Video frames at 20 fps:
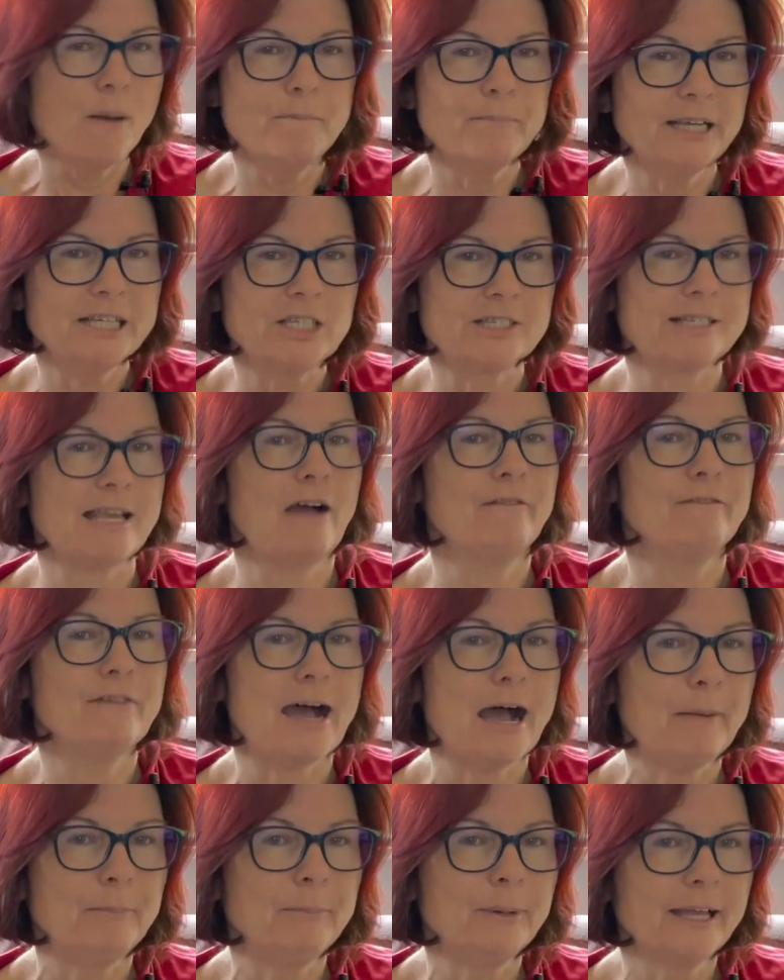beat yourself
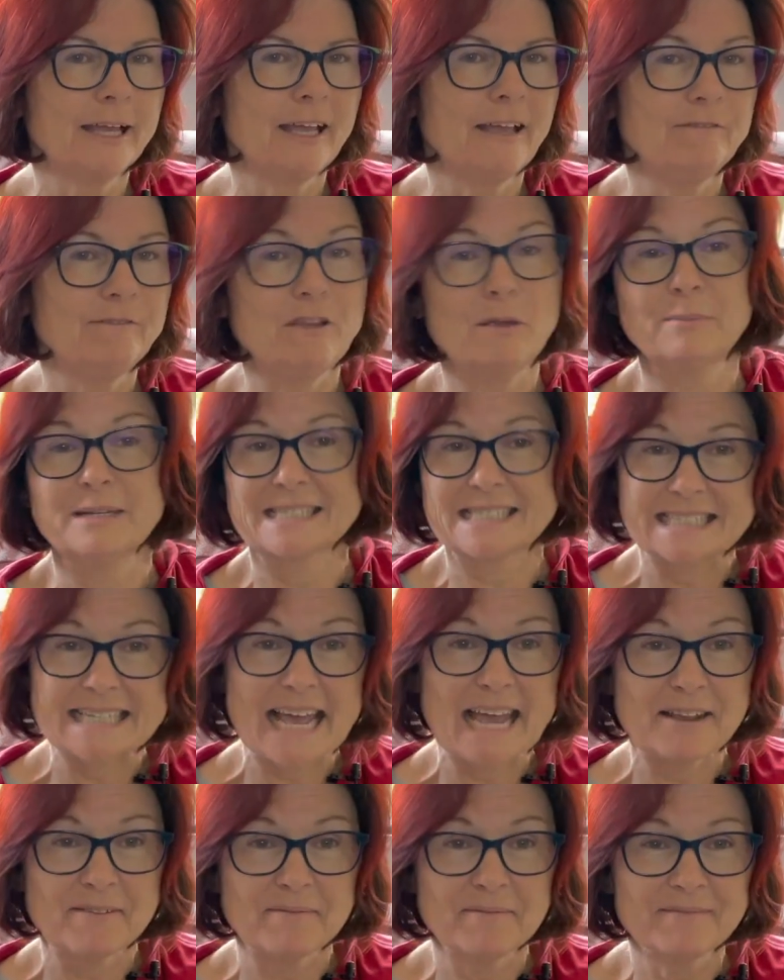up if you miss a
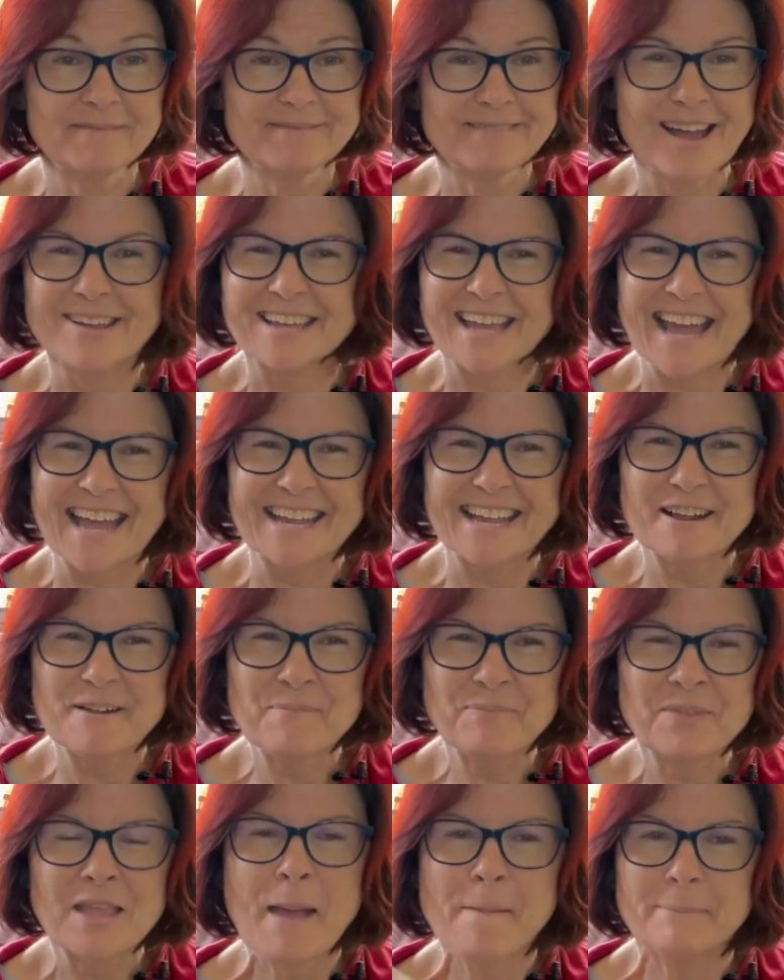day, okay?
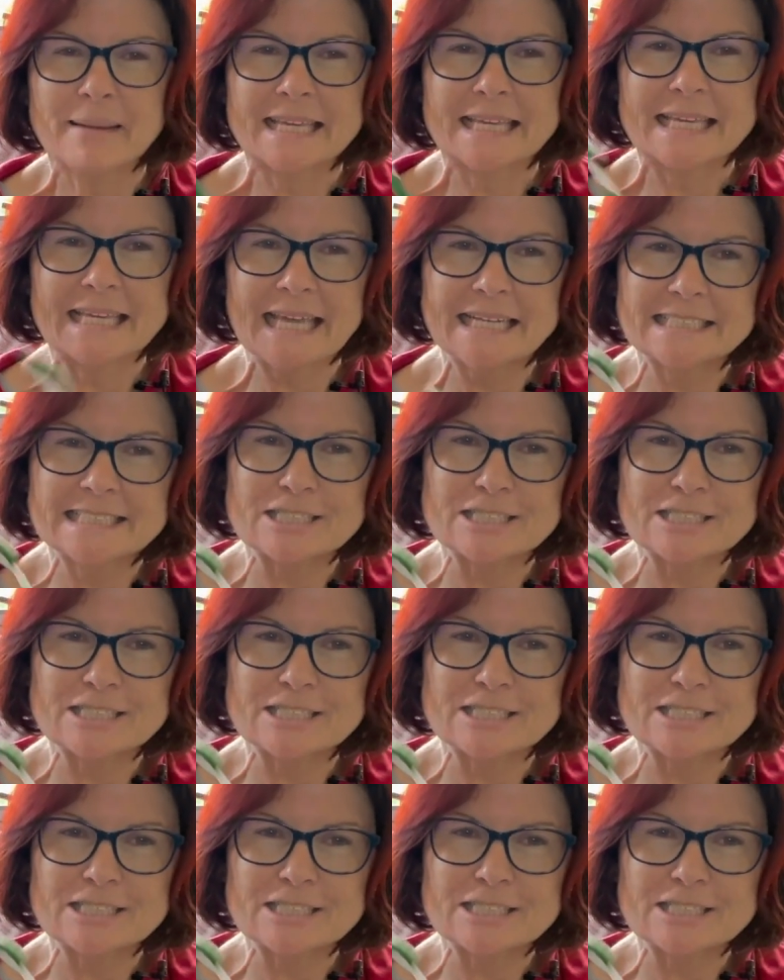But get